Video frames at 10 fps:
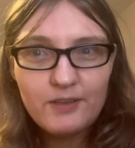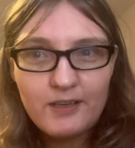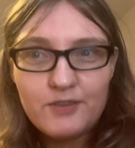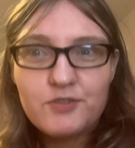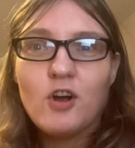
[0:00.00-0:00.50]

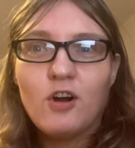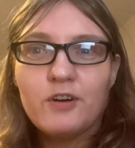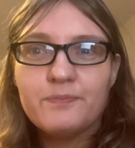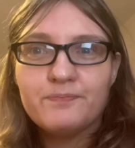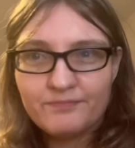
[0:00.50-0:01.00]
Nathaniel
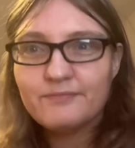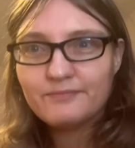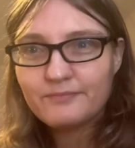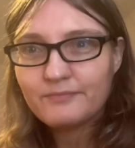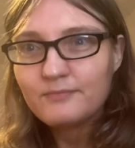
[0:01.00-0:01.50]
Tarn
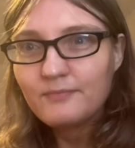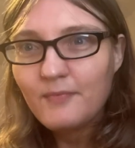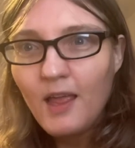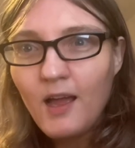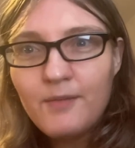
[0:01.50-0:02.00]

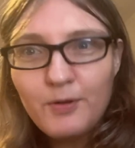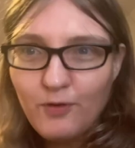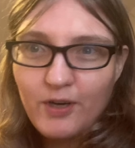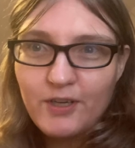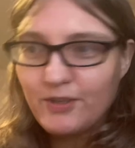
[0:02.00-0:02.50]

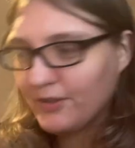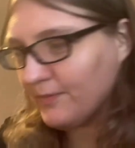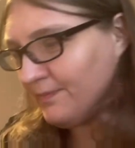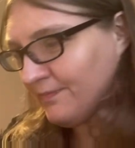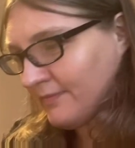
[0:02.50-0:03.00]
before I
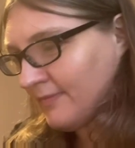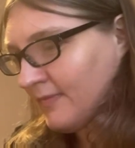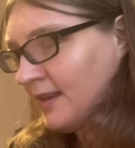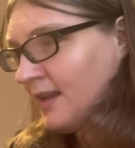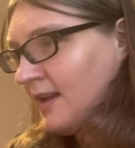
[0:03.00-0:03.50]
conclude.
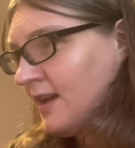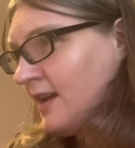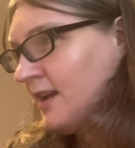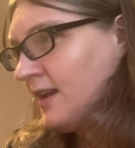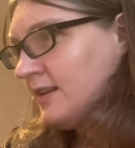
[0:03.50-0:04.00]

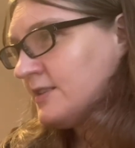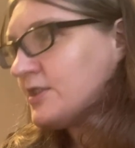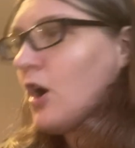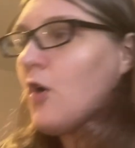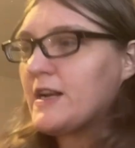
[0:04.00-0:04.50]

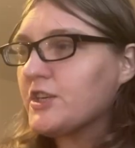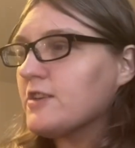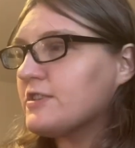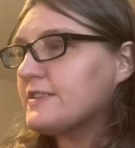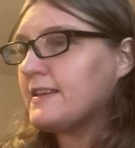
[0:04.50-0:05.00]
So I should
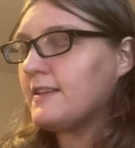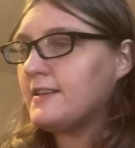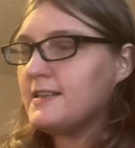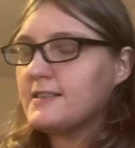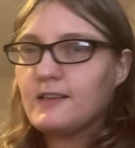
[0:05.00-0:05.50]
also say that
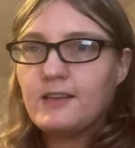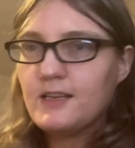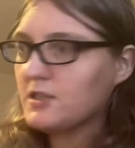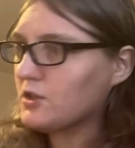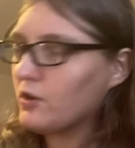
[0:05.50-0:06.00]
these
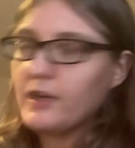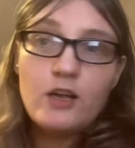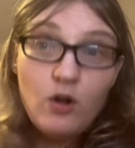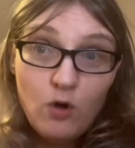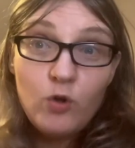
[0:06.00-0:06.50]
these
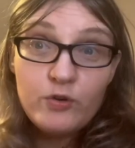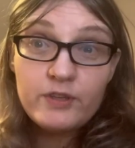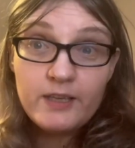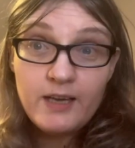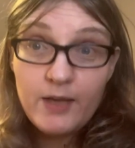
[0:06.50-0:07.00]
30
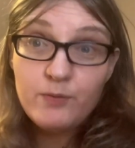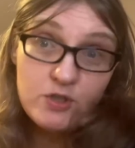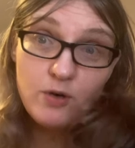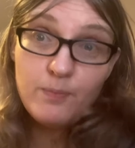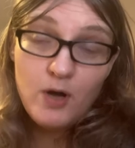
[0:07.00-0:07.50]
Hölderliniae,
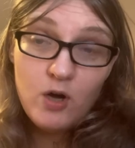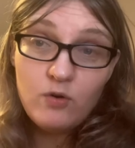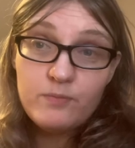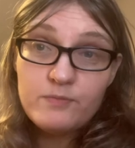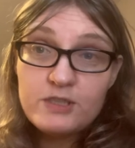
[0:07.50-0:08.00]
which are
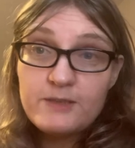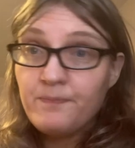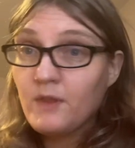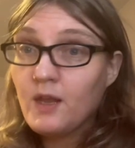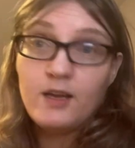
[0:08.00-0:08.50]
poems,
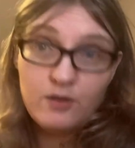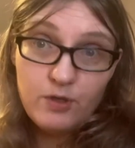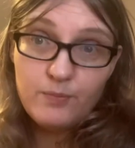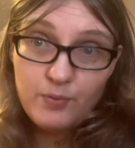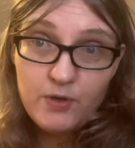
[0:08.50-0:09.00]

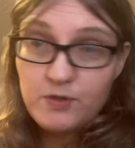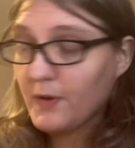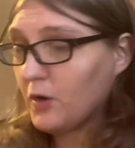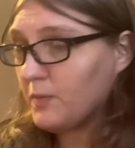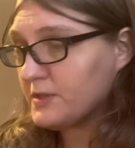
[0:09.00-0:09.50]
including prose
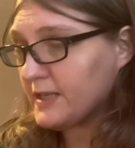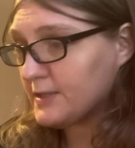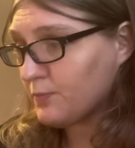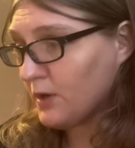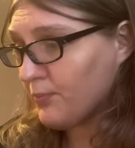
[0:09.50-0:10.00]
poems,
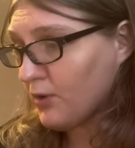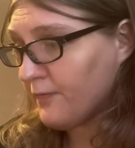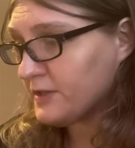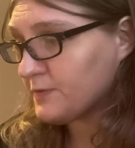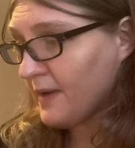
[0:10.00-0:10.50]
it's
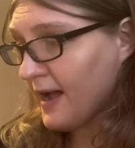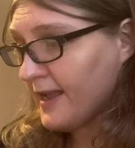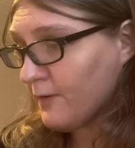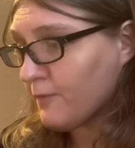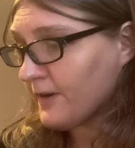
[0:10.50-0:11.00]
prefaced by
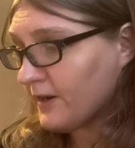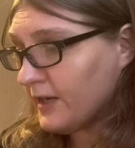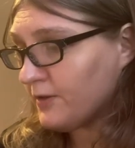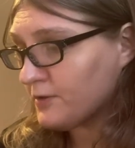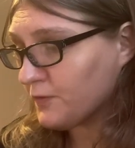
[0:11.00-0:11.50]
a very
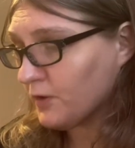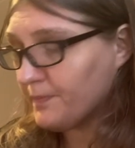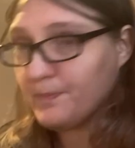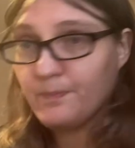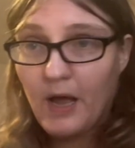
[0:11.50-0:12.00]

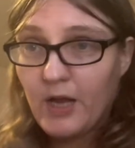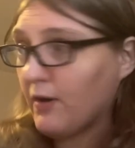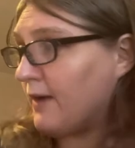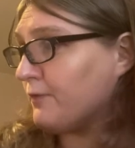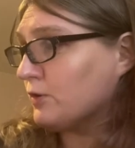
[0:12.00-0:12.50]
useful
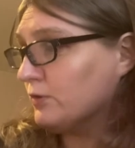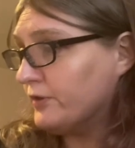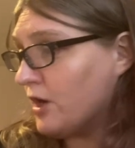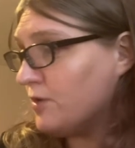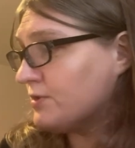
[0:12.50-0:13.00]
biographical
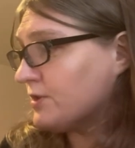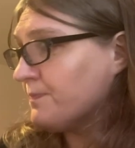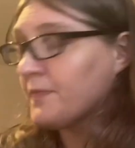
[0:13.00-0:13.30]
note